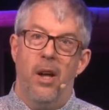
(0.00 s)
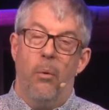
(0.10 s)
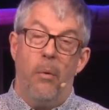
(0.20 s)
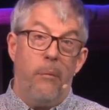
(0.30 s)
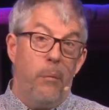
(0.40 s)

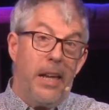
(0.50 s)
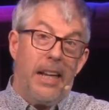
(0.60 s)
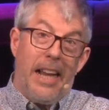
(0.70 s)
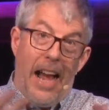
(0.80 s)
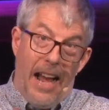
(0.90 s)
when we
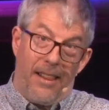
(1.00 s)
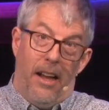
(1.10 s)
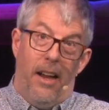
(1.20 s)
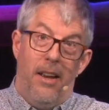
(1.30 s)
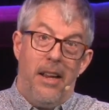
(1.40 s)

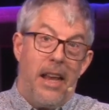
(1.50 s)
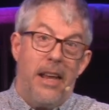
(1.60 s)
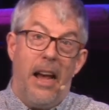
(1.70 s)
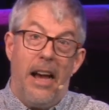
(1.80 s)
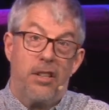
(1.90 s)
gather
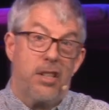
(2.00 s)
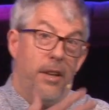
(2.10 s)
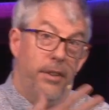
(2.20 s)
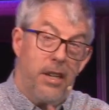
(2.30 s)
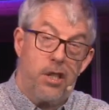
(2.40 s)
in our
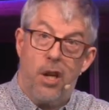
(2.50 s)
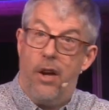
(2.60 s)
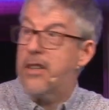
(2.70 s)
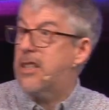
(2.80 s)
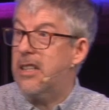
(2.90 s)
Sunday
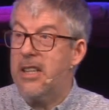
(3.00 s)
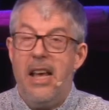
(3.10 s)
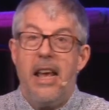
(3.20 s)
services,